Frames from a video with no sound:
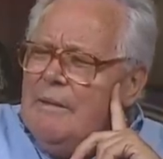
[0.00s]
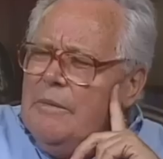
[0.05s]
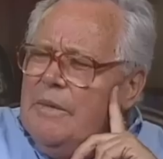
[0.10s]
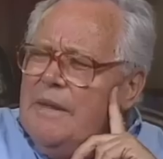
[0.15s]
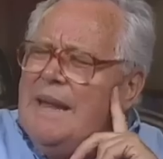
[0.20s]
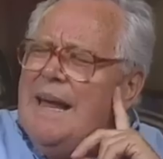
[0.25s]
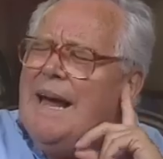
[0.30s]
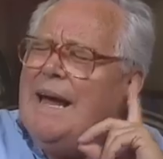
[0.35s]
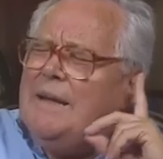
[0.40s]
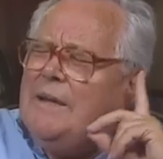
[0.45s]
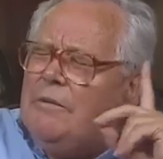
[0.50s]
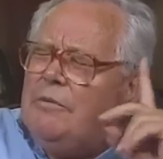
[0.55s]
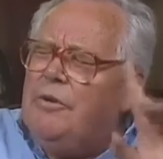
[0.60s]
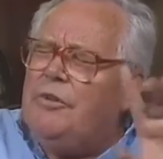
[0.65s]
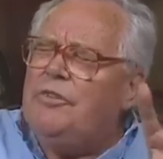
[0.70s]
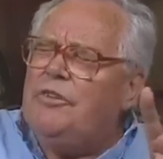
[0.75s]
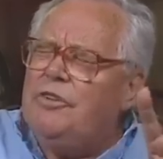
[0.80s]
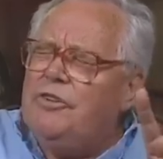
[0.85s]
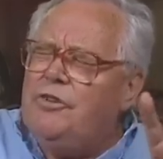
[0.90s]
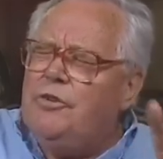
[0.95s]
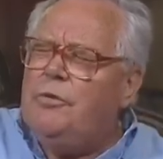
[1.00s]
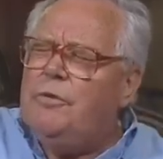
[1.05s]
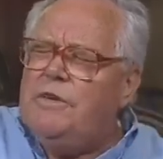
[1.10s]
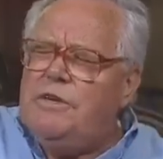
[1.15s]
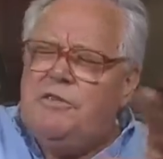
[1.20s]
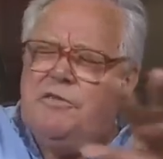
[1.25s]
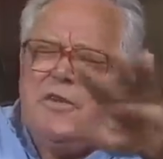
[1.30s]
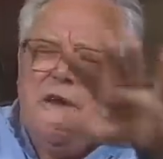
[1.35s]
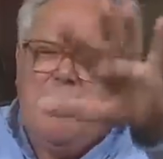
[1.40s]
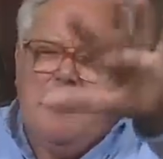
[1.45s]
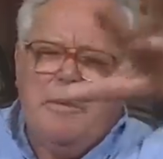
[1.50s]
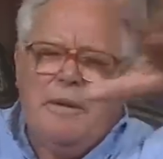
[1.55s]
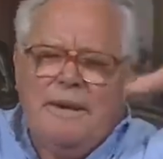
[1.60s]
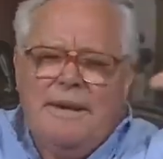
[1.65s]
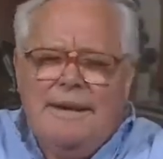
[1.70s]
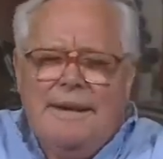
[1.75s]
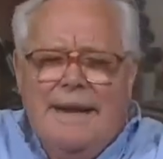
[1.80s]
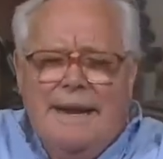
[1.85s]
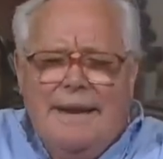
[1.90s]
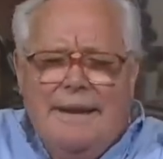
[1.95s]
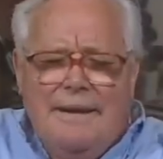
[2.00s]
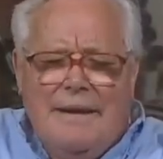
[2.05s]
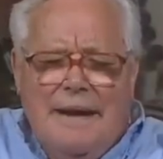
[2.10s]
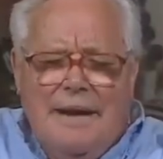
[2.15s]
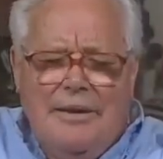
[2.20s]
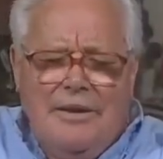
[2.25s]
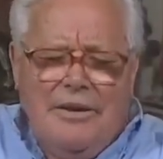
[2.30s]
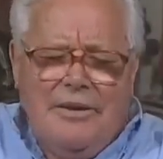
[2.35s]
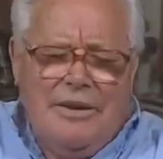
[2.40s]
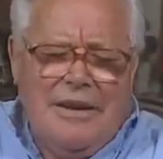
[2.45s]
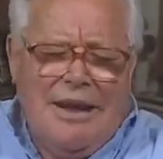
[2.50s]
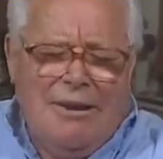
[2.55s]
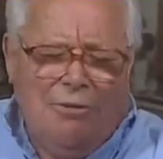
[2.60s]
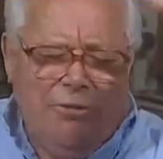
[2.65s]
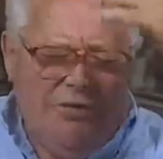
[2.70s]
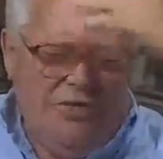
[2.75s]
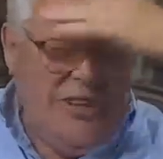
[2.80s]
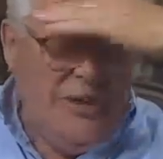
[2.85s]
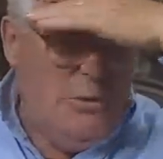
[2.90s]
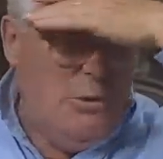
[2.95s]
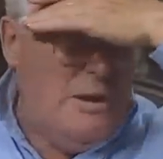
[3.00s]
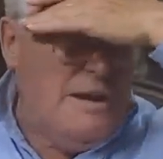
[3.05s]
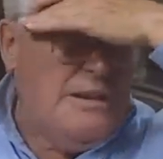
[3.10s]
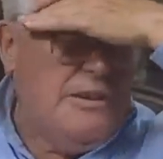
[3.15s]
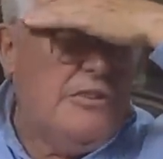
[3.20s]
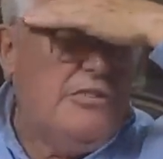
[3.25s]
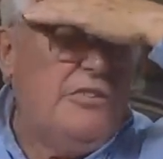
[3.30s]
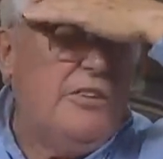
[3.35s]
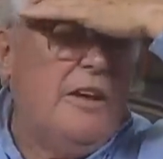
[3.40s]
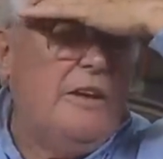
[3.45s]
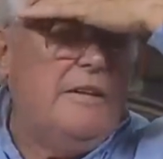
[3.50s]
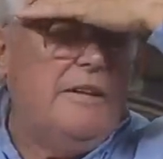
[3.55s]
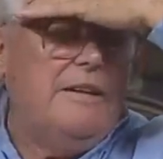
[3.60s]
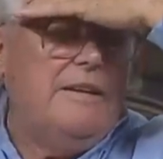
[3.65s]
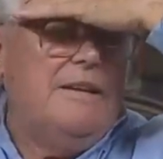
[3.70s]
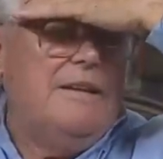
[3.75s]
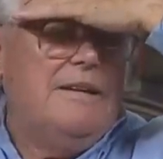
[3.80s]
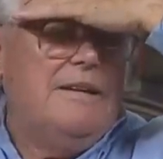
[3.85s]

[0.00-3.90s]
Yeah, there was a Jewish family there. I can now see all of a sudden.